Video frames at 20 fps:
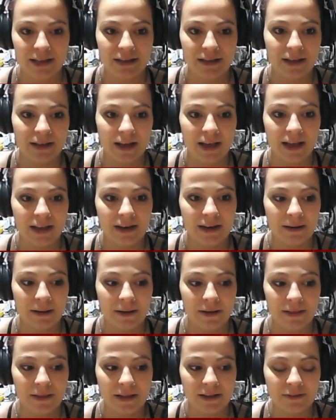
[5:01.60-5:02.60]
And
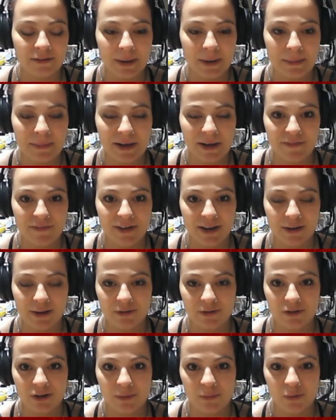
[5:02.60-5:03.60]
that's why my
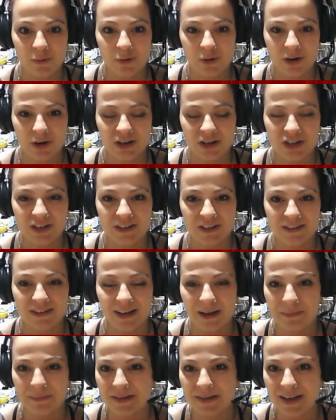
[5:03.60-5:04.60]
videos are more just
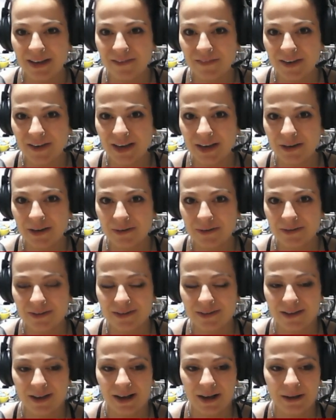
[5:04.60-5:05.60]
update videos.
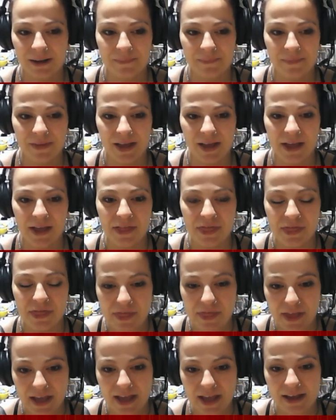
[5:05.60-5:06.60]
I
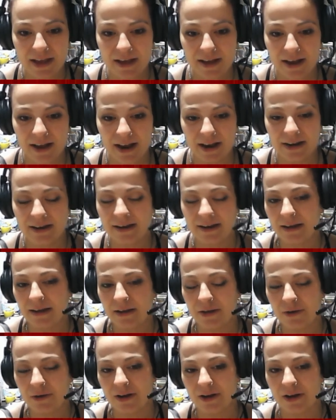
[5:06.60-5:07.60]
think, and
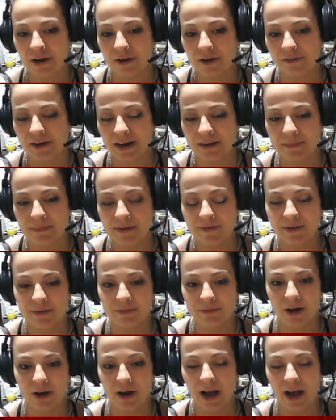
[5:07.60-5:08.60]
you can correct me if I'm
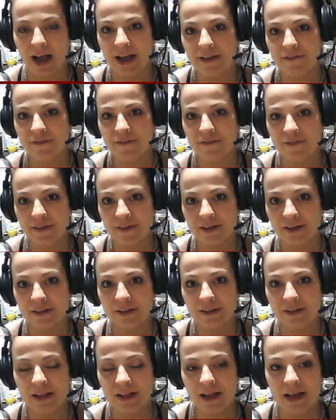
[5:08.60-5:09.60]
wrong, I
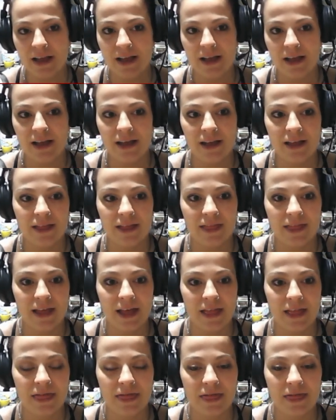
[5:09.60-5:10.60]
feel
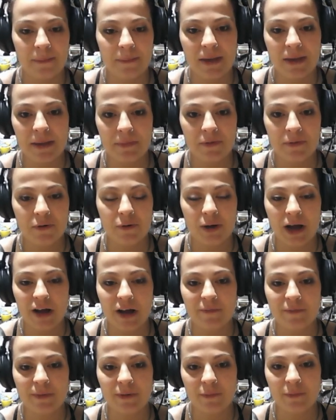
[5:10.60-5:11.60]
that the people who
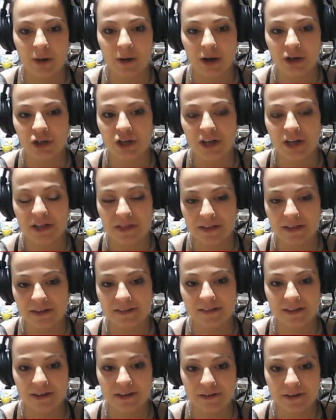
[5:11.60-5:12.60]
have been watching this
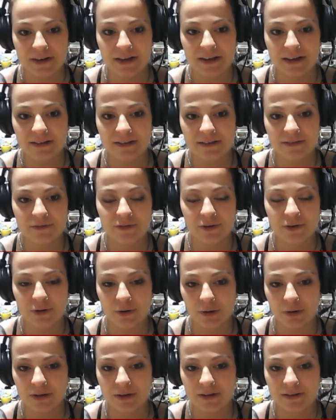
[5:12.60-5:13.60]
series for
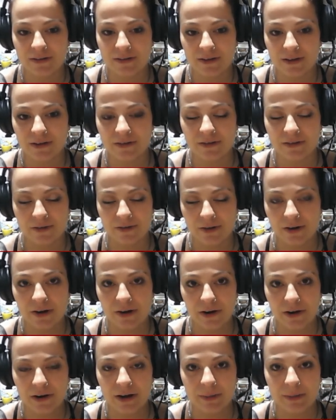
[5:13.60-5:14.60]
all these years, and there
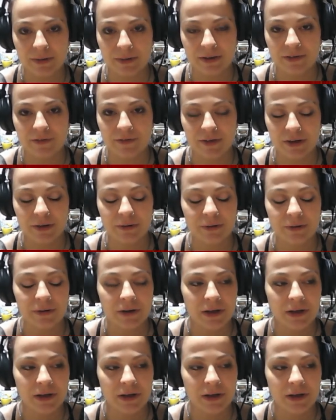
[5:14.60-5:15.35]
are a couple of you,